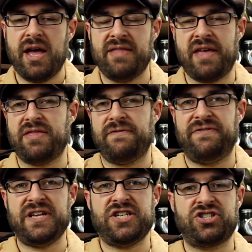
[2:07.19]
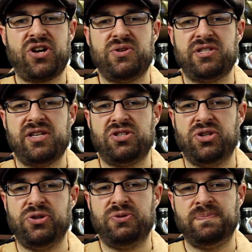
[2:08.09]
And then the finish goes
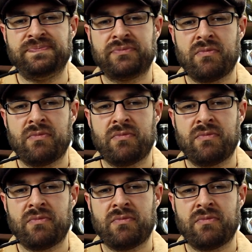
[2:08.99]
into